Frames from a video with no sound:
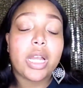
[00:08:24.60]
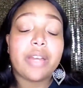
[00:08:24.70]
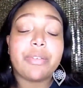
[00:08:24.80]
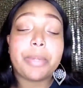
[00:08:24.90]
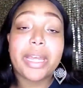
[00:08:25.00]

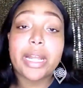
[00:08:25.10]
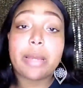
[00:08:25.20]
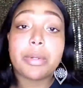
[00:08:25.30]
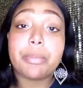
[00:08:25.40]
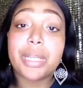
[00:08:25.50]
I have a bad
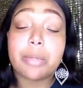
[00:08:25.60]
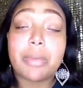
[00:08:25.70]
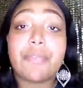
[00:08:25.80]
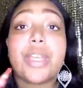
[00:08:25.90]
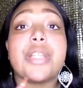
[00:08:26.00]
habit of
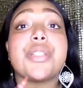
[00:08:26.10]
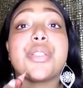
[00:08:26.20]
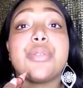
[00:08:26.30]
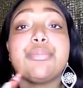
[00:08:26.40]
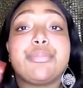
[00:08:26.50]
picking my
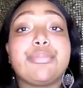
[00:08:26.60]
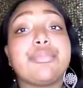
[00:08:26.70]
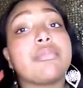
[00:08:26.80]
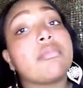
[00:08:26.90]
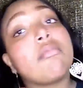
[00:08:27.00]
face.
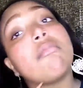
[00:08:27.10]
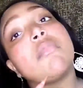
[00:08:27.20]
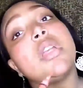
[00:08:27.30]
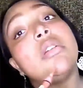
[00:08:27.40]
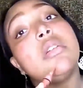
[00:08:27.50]

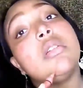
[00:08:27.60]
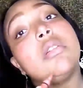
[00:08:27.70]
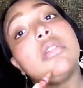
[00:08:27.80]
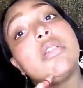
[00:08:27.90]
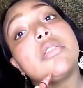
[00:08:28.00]

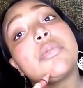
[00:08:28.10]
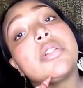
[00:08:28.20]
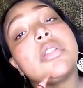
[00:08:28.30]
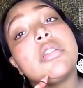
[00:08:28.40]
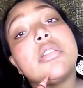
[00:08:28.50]
It is
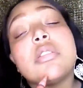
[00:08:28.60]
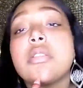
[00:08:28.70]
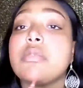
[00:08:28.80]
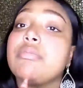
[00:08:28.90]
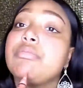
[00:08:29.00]
what it
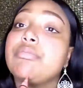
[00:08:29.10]
is.